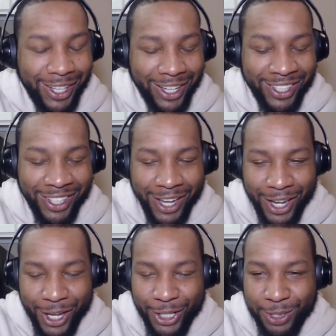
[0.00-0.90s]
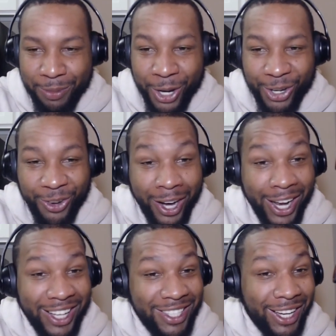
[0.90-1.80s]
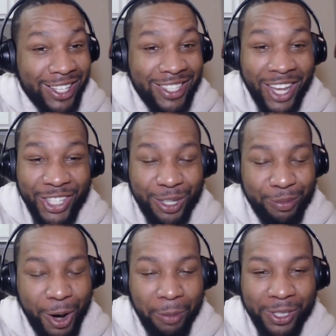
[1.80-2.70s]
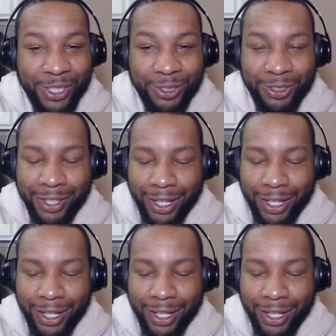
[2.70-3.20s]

I could smell the grass. I could taste the barbecue.